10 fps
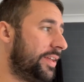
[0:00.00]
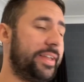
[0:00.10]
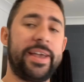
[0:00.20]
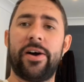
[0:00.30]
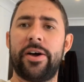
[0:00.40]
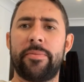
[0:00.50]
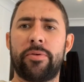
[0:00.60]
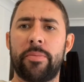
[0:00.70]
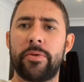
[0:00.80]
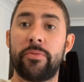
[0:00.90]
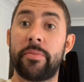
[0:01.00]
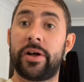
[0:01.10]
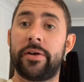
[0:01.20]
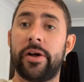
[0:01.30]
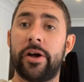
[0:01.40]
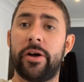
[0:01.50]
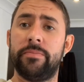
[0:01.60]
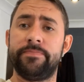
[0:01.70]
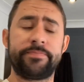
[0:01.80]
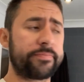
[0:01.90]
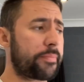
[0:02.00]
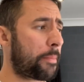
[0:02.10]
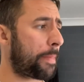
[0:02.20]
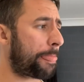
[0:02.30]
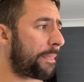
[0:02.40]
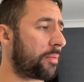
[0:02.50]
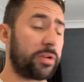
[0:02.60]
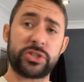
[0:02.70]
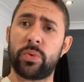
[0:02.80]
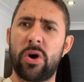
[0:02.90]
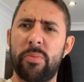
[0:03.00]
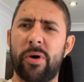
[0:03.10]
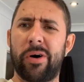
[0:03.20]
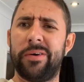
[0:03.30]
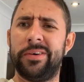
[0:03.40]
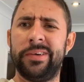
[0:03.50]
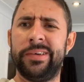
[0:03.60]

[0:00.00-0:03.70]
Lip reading: Yeah, I had a problem with my my swirl pot.